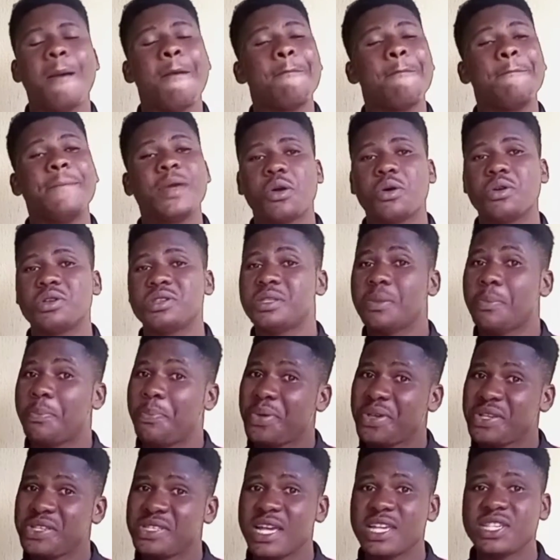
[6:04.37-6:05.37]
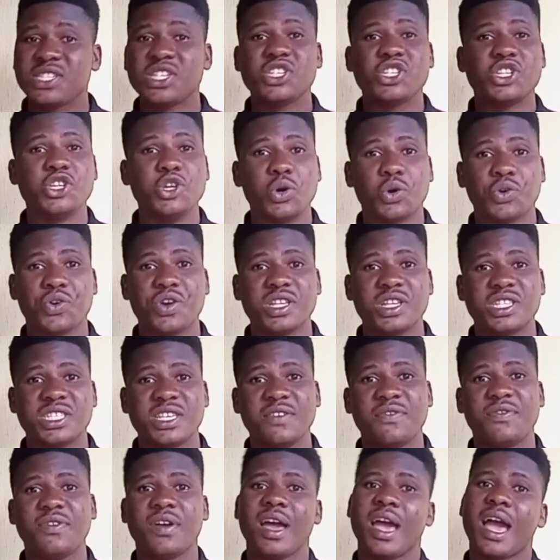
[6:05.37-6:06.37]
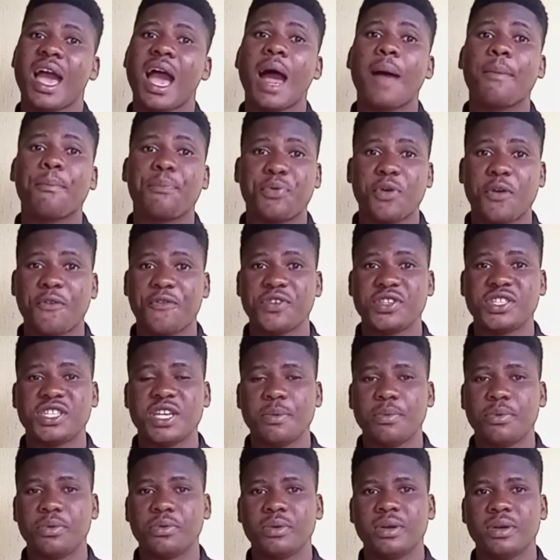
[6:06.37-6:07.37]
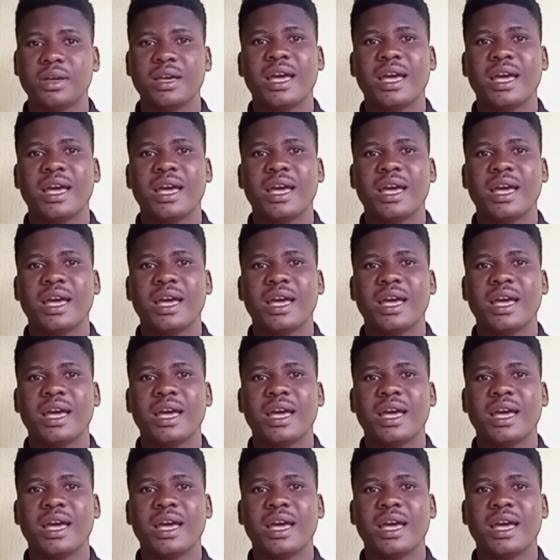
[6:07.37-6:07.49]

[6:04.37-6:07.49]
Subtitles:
because the business is lucrative and profitable.